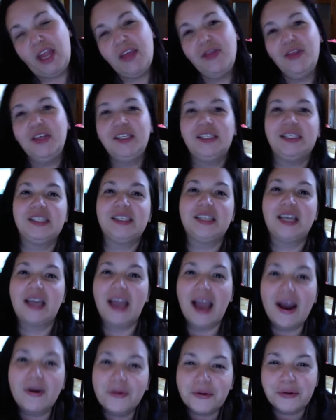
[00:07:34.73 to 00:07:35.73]
this is the
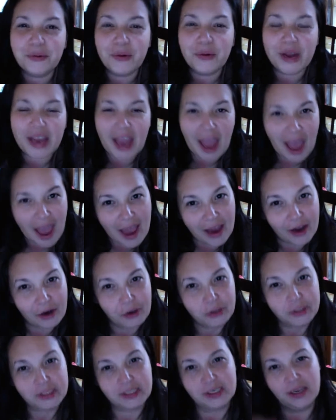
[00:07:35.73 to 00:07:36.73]
coward way
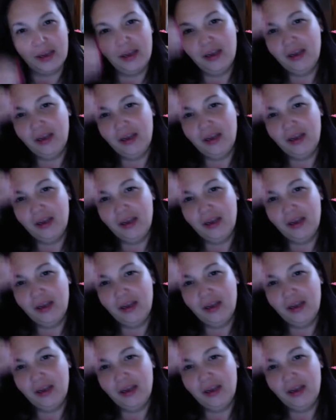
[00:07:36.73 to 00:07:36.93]
out.